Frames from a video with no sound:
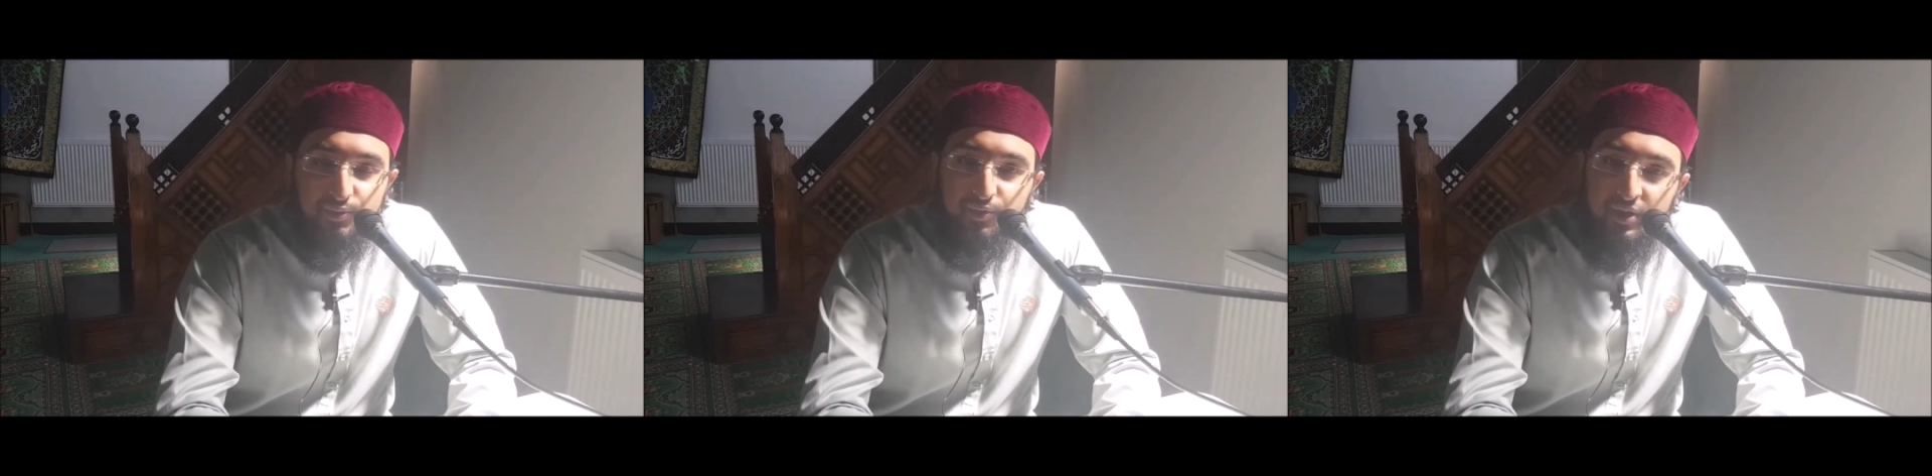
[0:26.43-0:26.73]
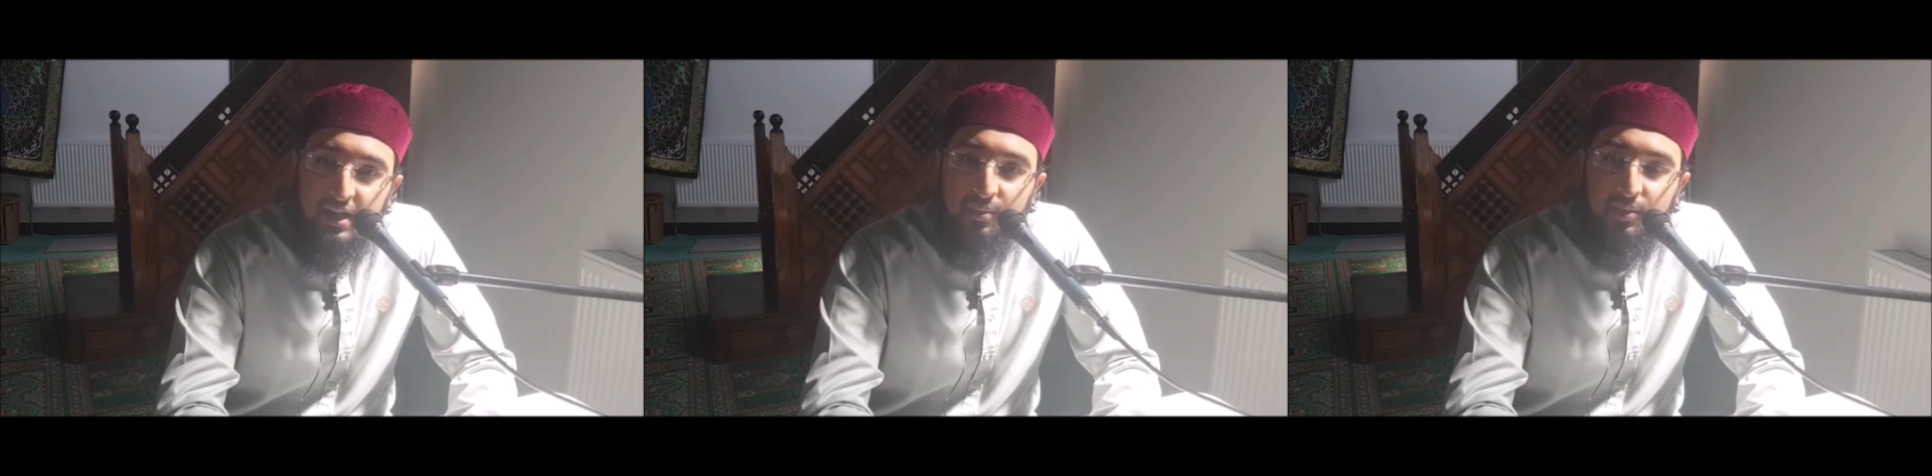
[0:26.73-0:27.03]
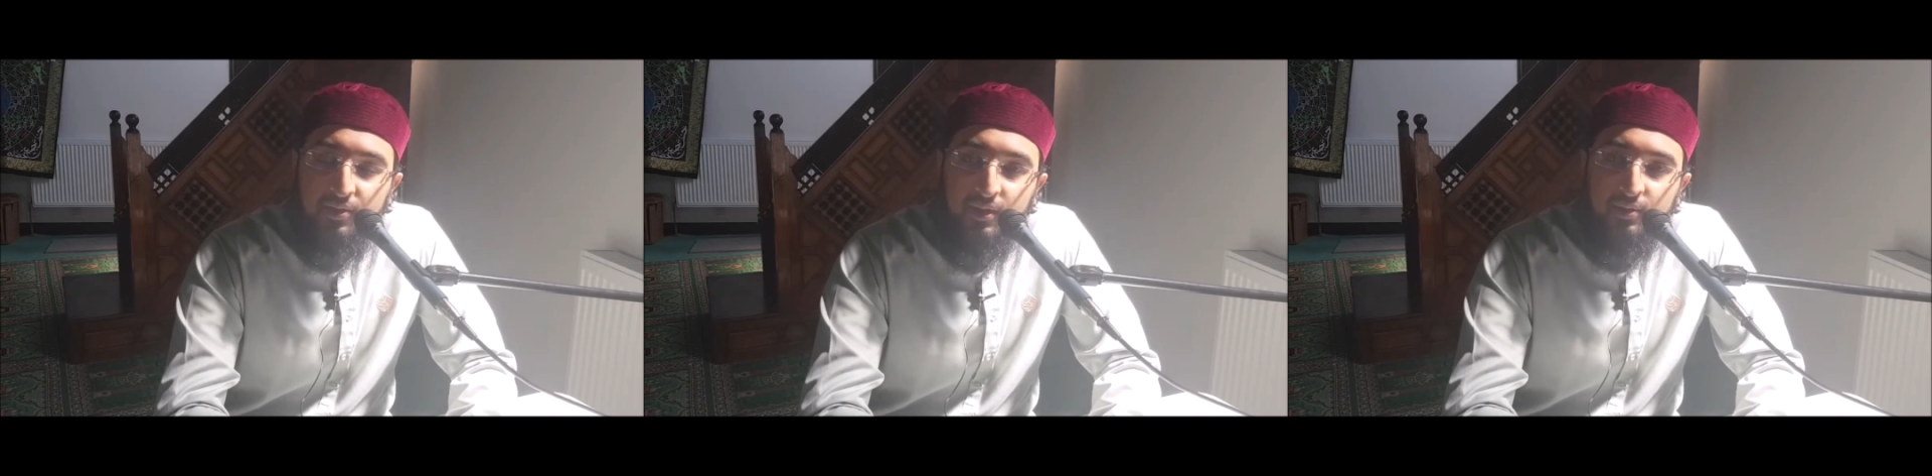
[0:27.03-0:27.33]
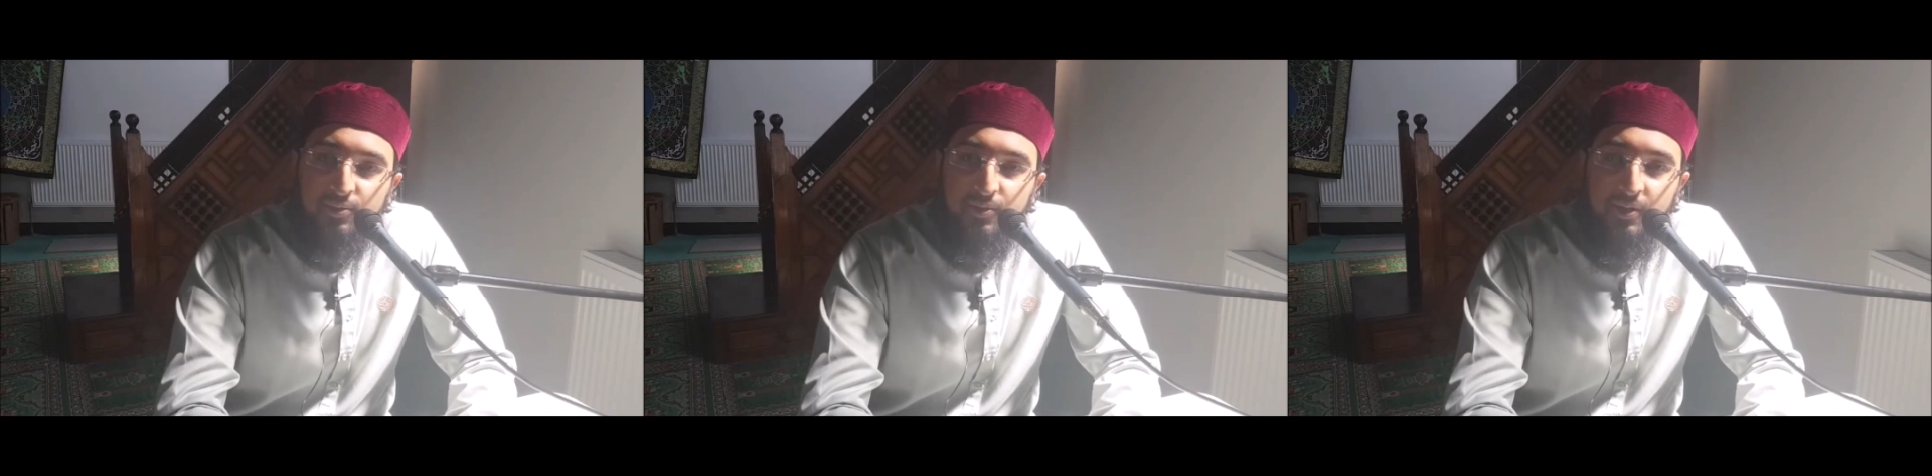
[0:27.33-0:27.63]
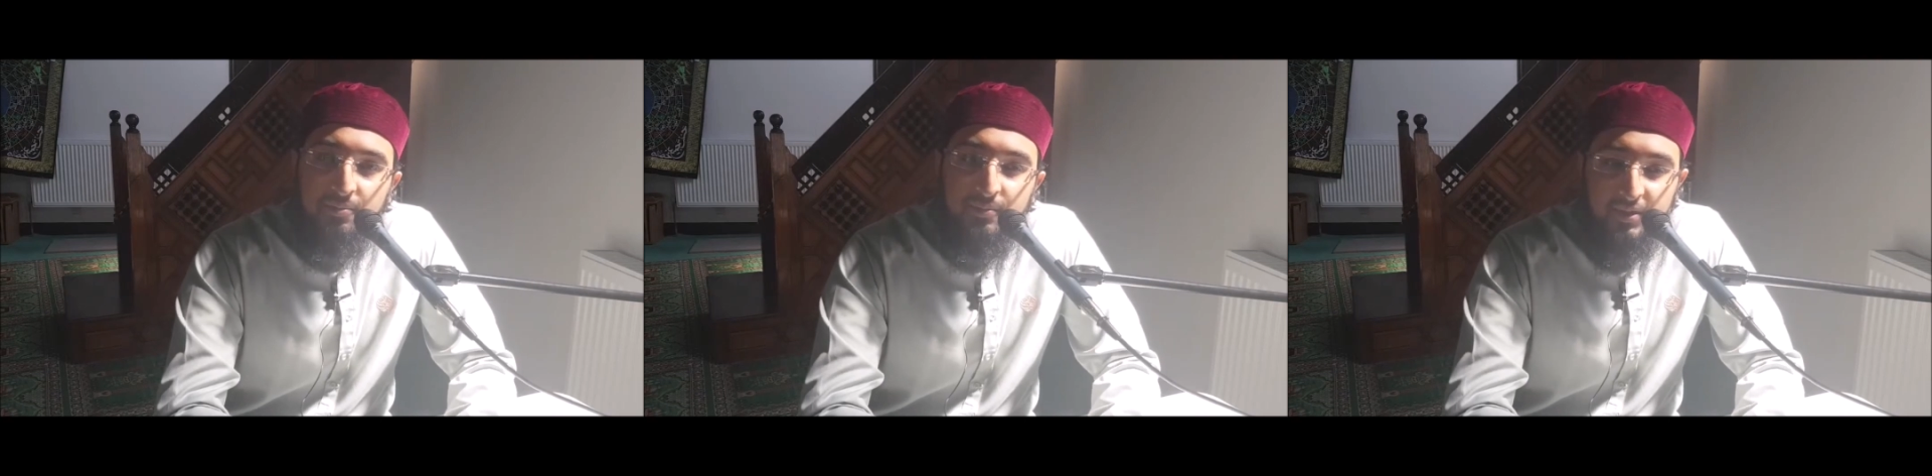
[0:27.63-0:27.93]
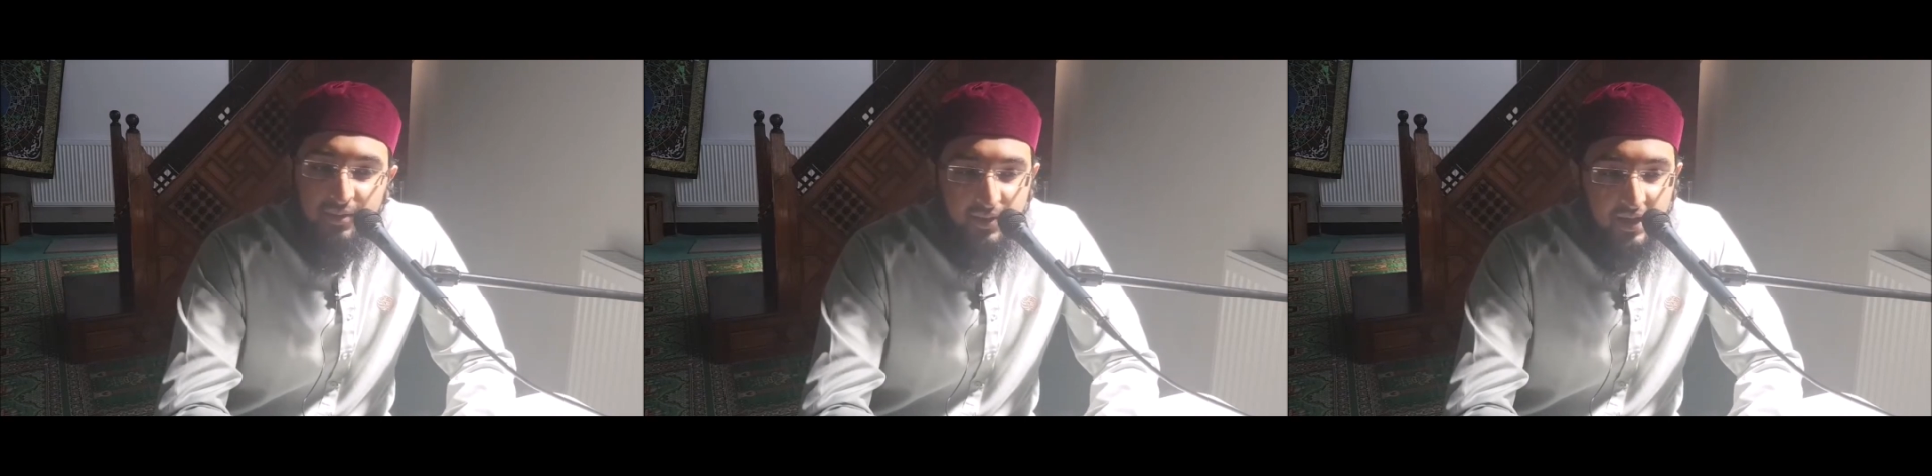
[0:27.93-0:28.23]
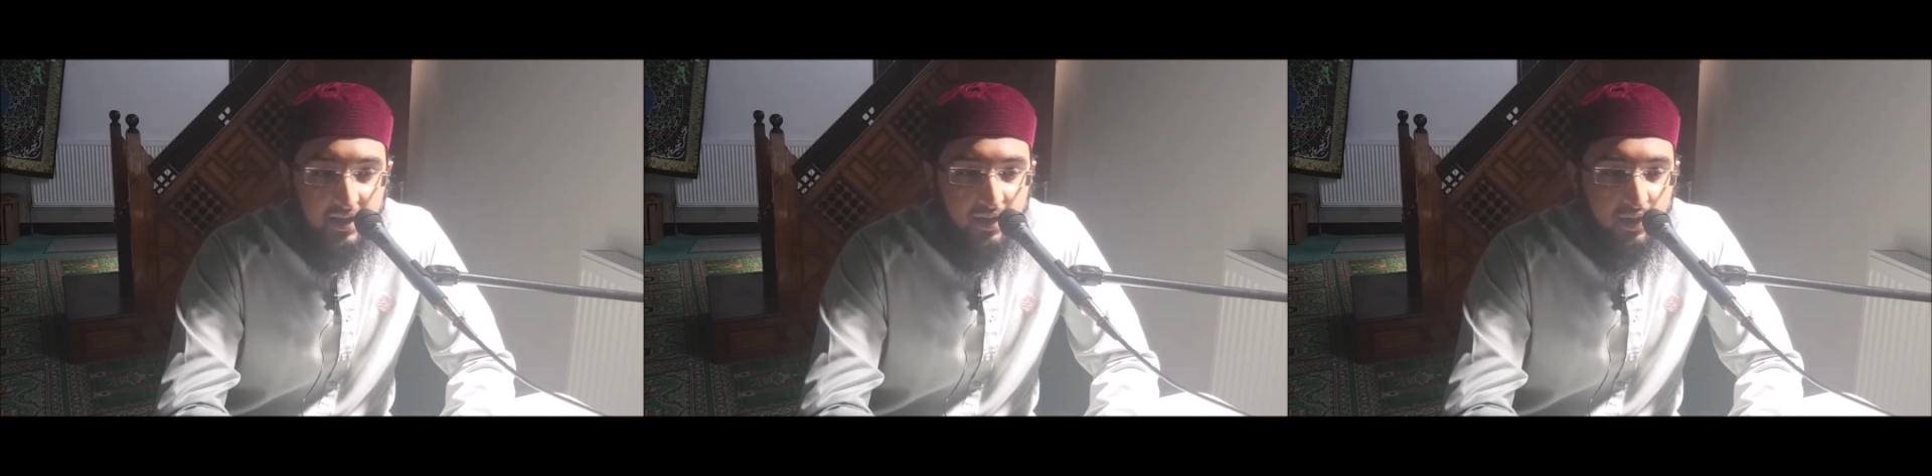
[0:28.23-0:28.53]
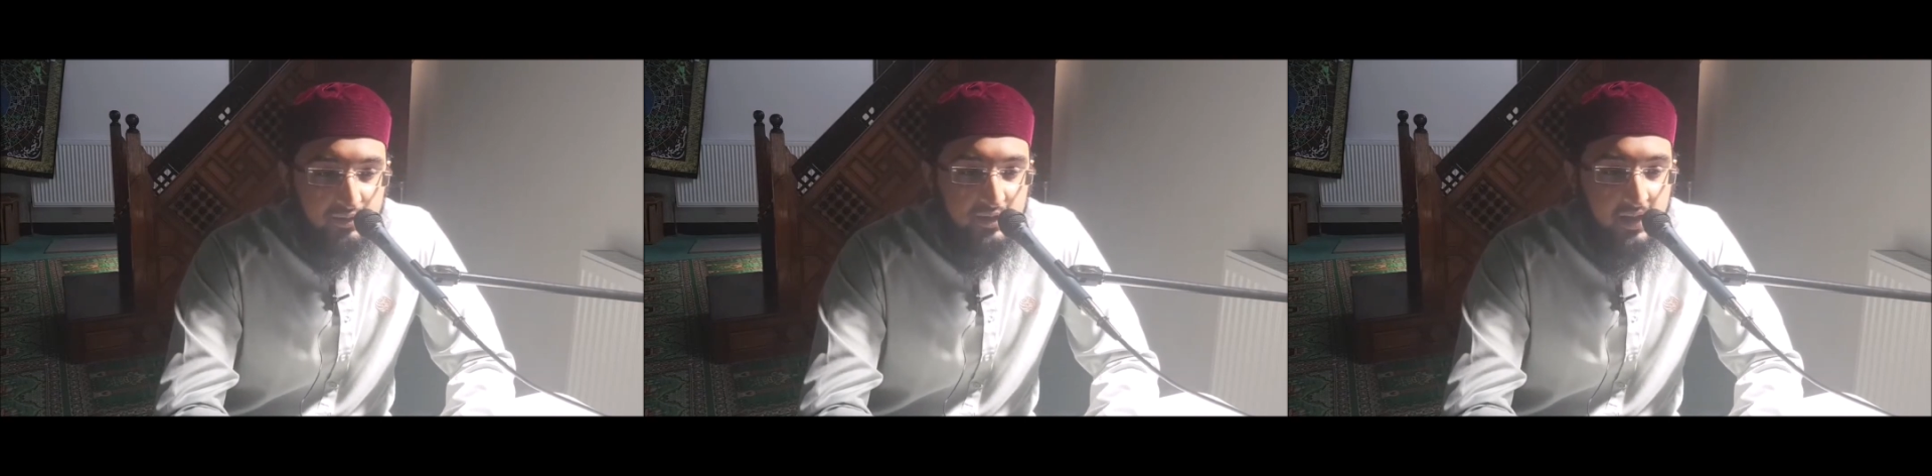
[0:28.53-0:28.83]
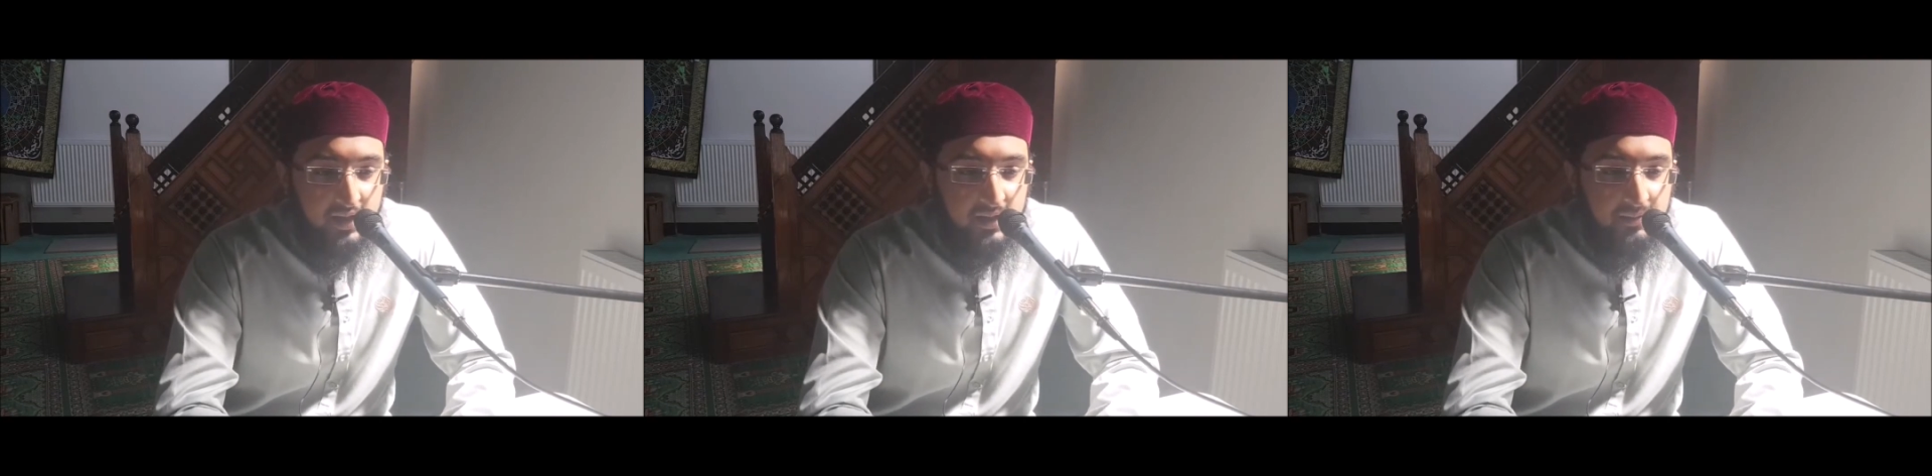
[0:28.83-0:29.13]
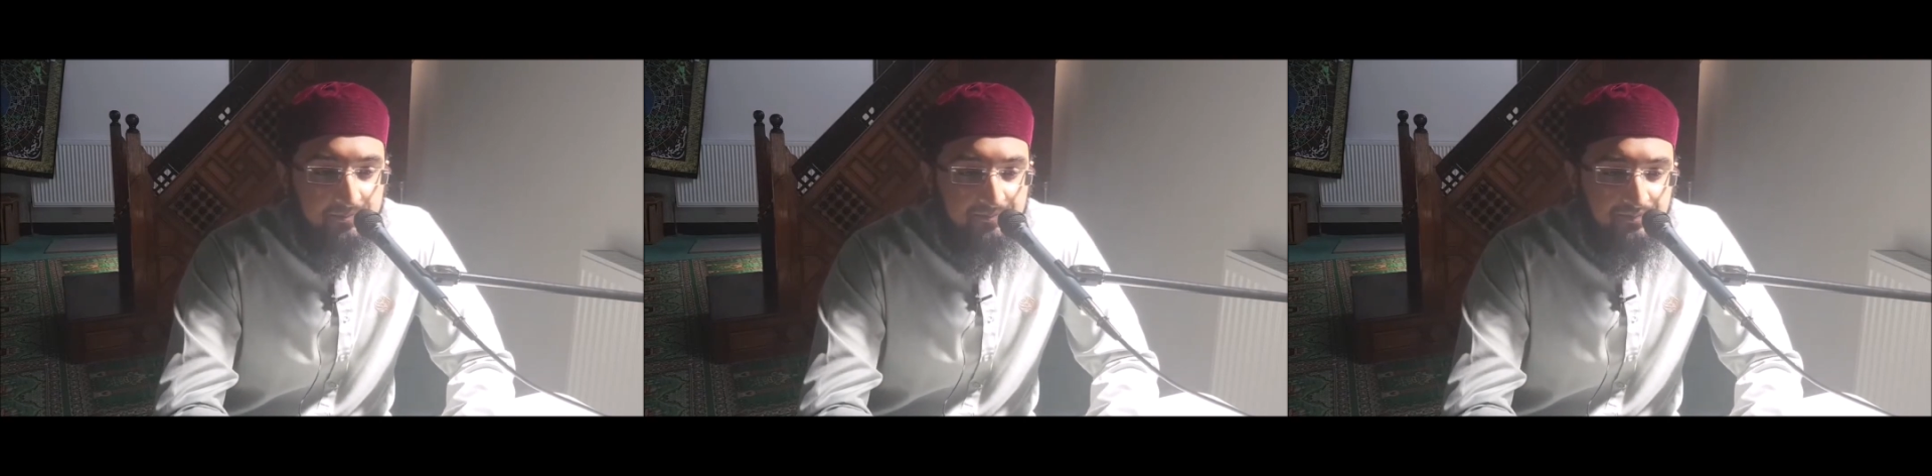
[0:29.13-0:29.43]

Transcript: free ourselves from the fire of Jahannam.